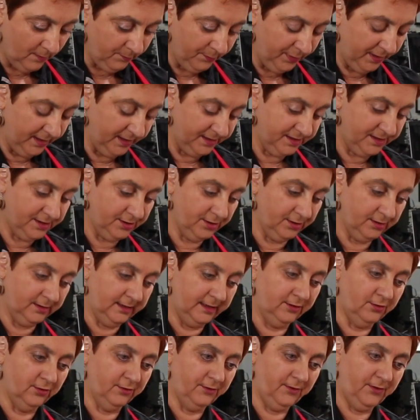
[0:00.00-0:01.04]
but it's certainly
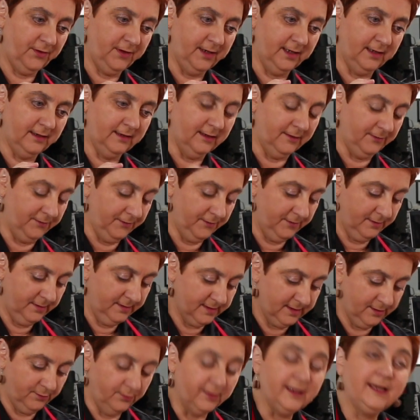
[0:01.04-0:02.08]
not thick enough.
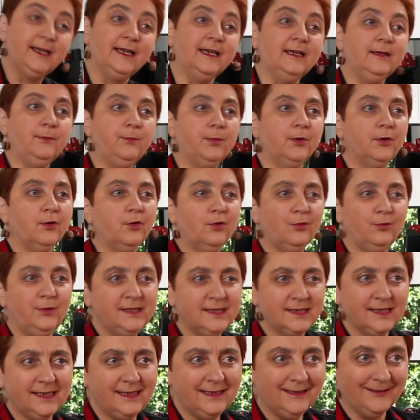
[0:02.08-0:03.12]
So we keep
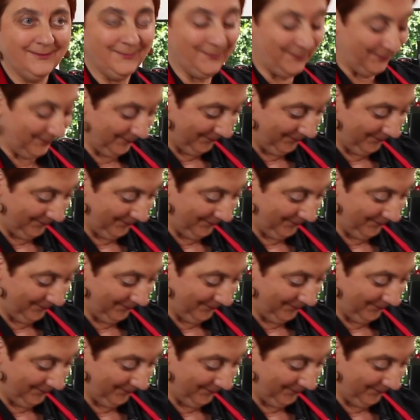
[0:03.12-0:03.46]
whisking.